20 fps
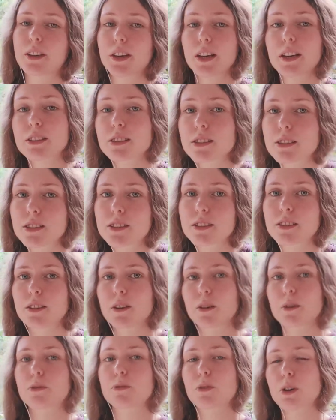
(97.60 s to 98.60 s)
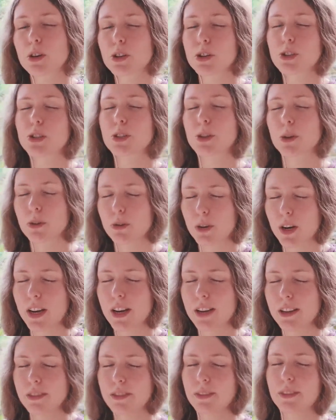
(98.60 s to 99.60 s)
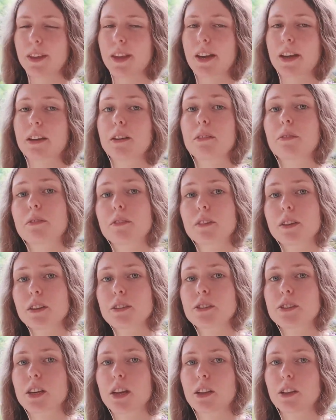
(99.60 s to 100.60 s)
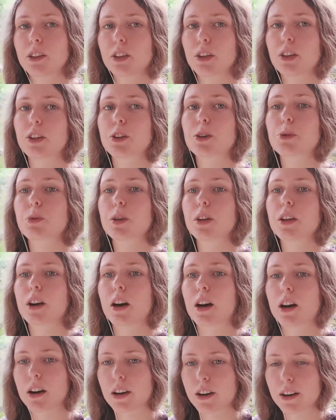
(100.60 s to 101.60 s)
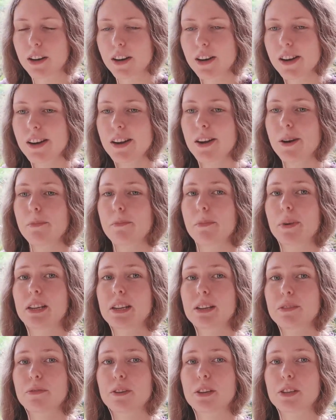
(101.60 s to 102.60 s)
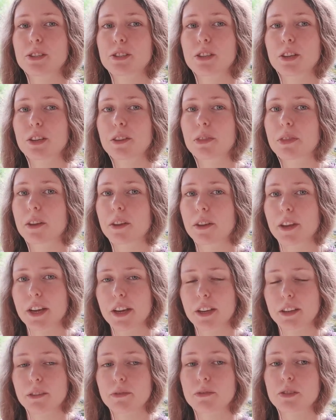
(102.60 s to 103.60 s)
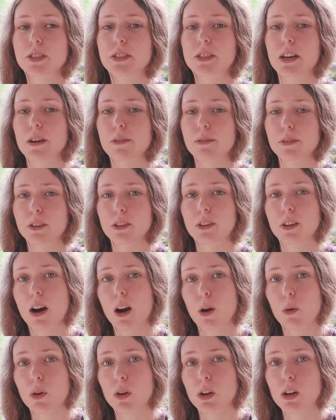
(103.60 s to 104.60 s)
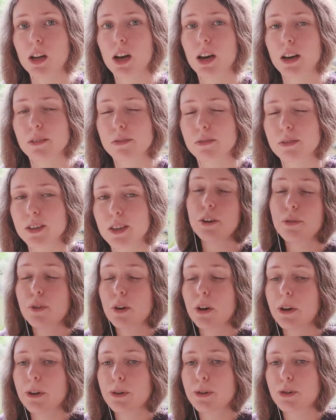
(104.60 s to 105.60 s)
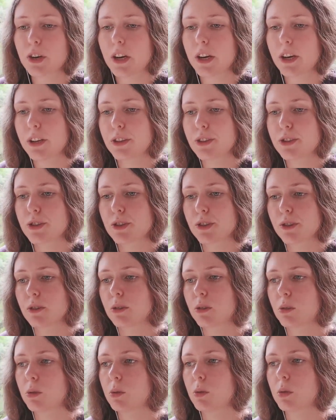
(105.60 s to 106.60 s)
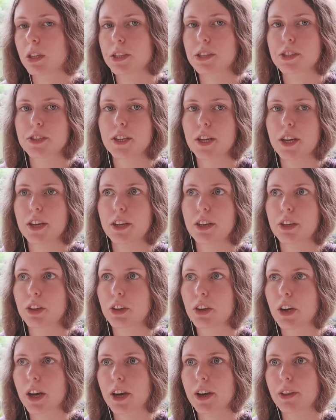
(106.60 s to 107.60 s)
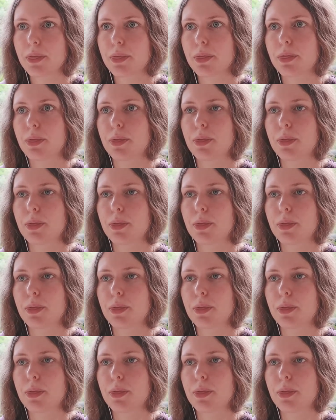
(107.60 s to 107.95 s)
Yes, of course, you're right, negative things, and here we are manifesting the negative stuff in our life. If you are trying to, let's say, get